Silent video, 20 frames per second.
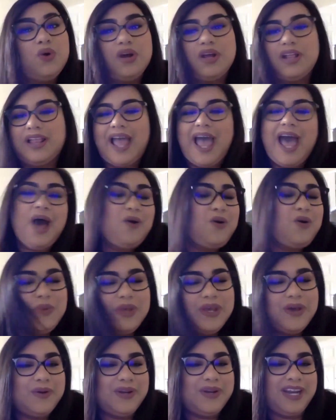How are we
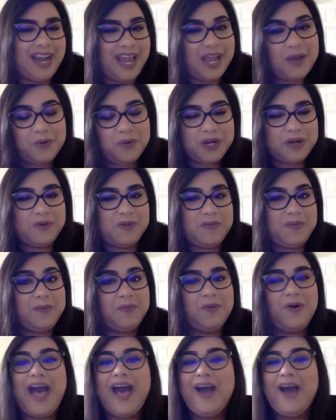going to network with
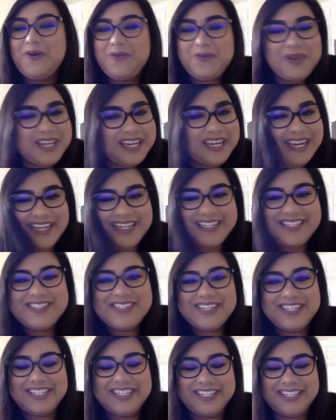people? How are we going to
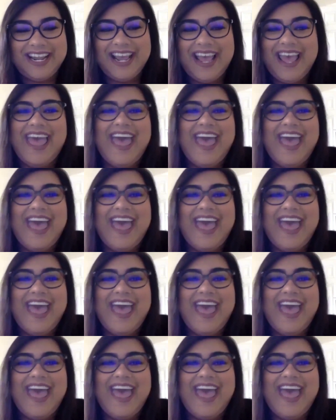intern?